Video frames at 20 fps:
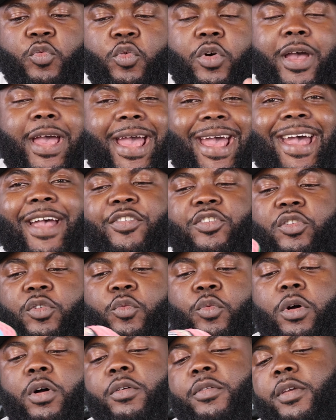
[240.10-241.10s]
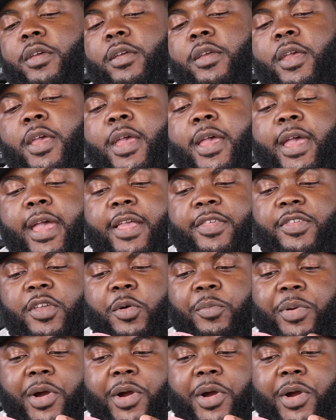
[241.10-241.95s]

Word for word: you want as you're walking. And so